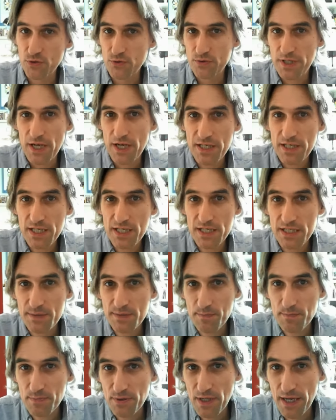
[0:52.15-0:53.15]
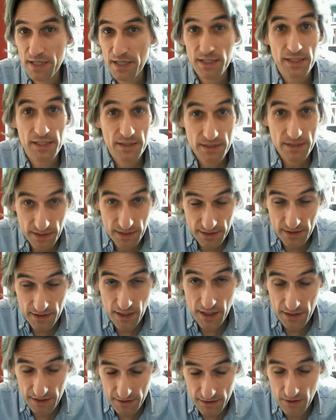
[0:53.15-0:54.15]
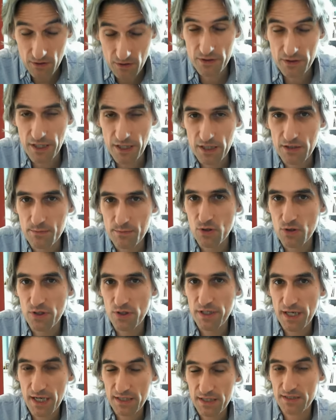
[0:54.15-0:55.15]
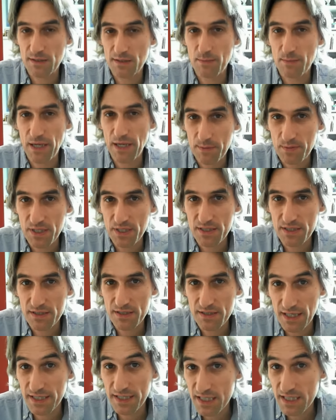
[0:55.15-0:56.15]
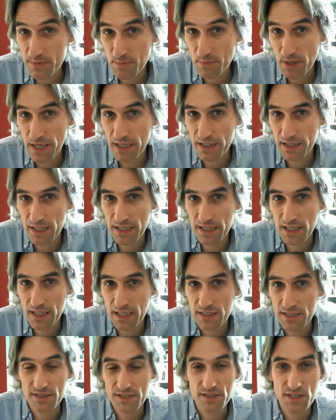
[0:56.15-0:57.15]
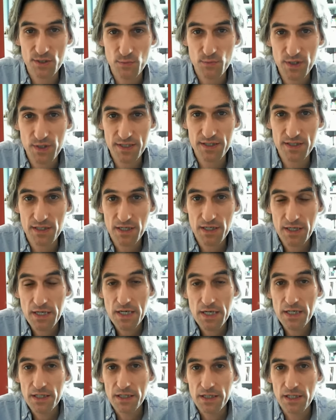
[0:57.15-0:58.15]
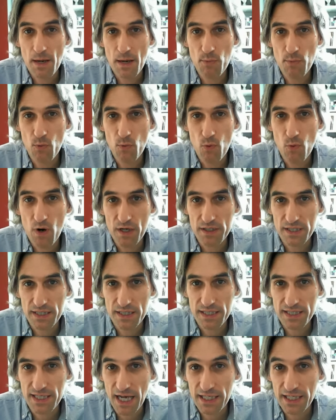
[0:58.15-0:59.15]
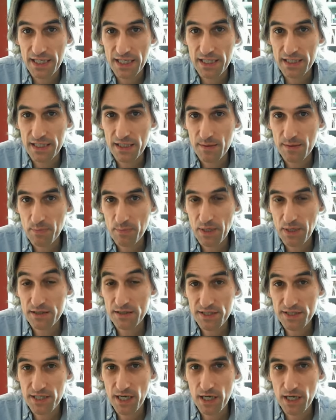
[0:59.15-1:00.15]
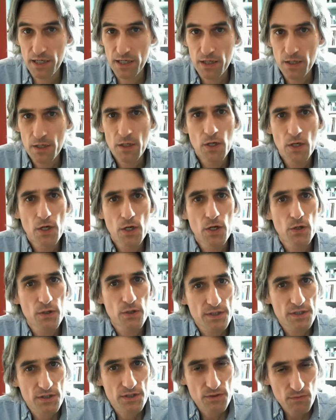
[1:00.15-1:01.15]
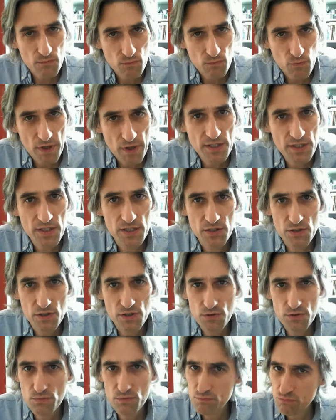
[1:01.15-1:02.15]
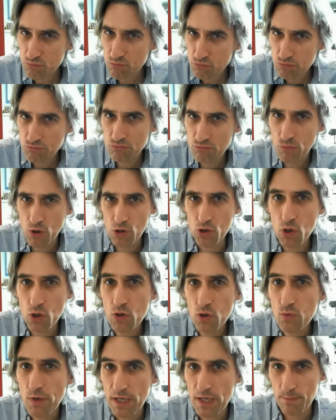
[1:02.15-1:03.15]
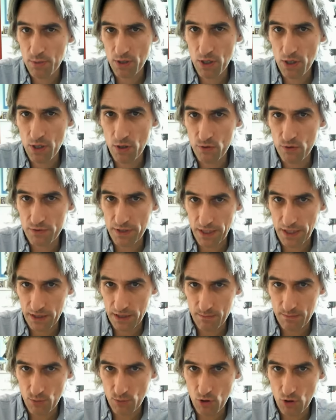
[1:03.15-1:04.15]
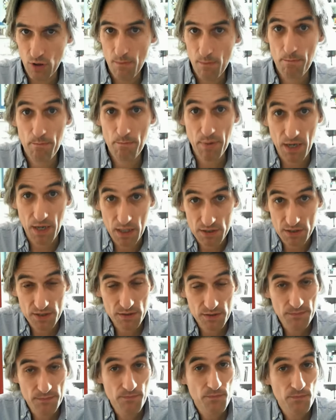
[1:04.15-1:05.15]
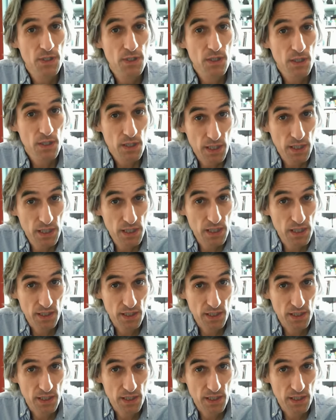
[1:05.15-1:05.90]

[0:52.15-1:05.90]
Now he's playing, Hikaru Nakamura has the black pieces, and he's playing against the Swiss #1 Yannick Pelletier, who is rated a long way below Nakamura, but he is